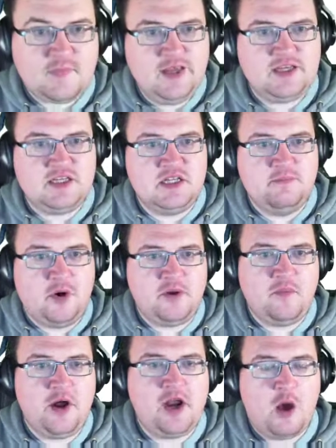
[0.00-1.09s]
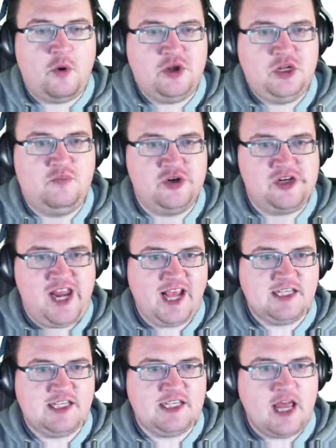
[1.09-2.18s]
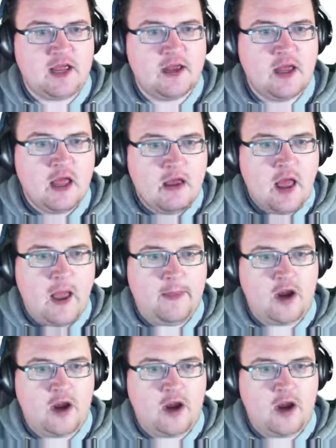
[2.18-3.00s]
is in the bottom one, I want you to put an X in there, and then